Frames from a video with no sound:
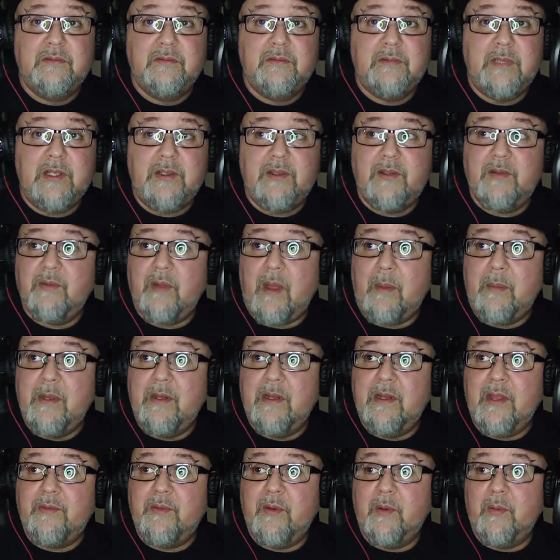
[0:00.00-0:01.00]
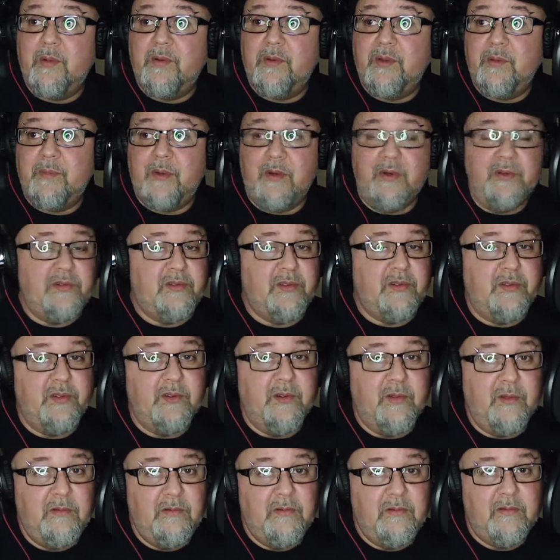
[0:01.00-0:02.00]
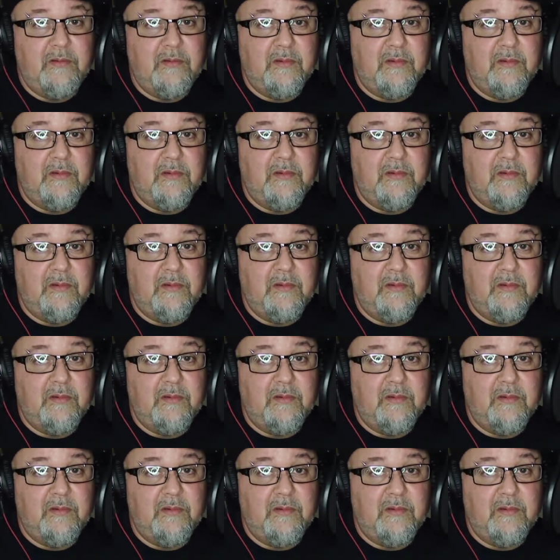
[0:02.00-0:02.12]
That's what we're supposed to do.